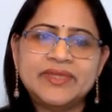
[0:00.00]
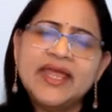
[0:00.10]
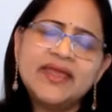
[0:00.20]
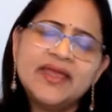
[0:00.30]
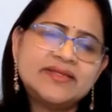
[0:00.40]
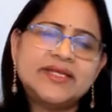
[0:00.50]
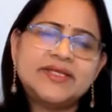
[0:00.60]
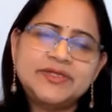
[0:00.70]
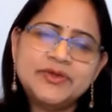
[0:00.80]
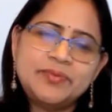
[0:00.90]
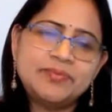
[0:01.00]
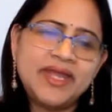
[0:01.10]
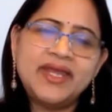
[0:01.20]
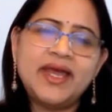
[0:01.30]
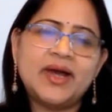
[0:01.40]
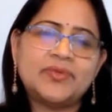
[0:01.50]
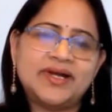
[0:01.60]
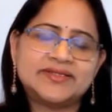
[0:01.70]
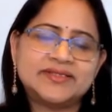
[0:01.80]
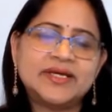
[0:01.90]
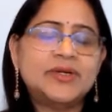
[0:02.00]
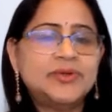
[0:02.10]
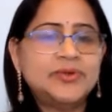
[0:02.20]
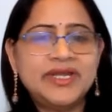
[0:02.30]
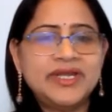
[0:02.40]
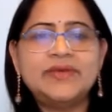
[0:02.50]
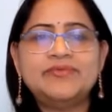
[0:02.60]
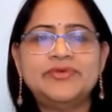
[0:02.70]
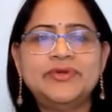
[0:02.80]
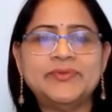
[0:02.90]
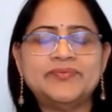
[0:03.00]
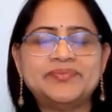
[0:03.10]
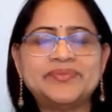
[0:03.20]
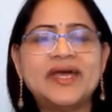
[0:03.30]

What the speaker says: He has received many awards, to name few: